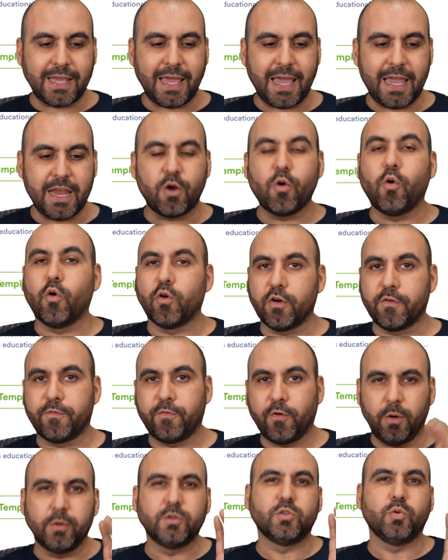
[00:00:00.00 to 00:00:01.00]
cake order
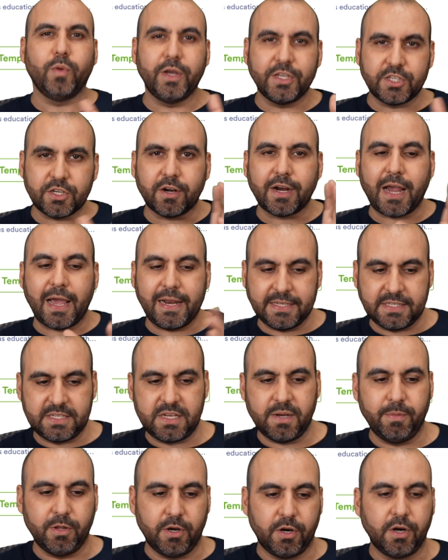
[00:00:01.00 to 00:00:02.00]
forms, which are kind of
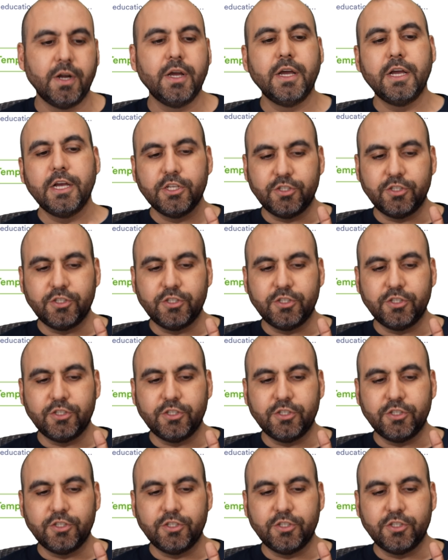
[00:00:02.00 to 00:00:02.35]
similar.